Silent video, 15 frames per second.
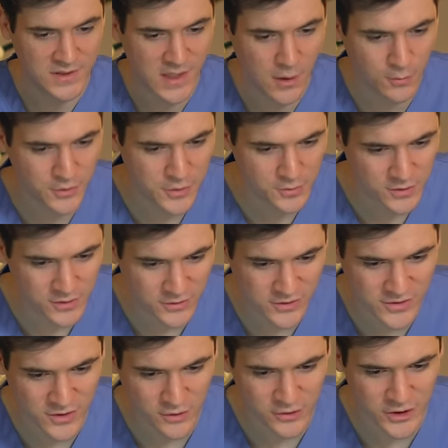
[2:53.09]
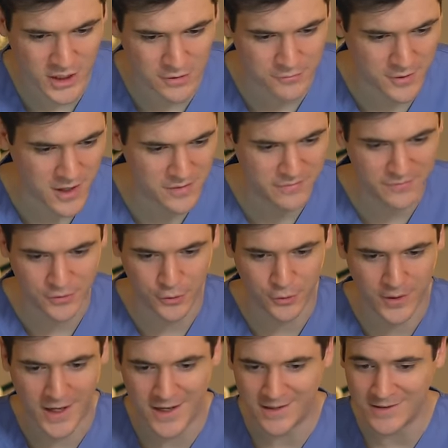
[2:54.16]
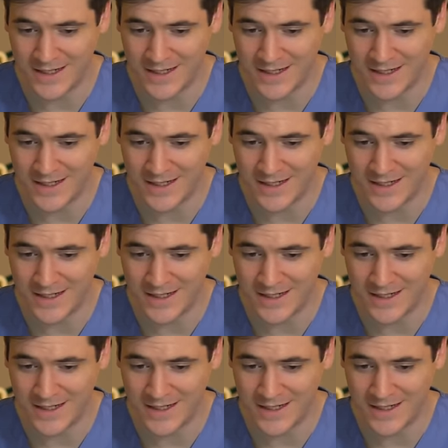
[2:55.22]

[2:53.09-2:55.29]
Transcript: so we'll do a little search on raw food and I'd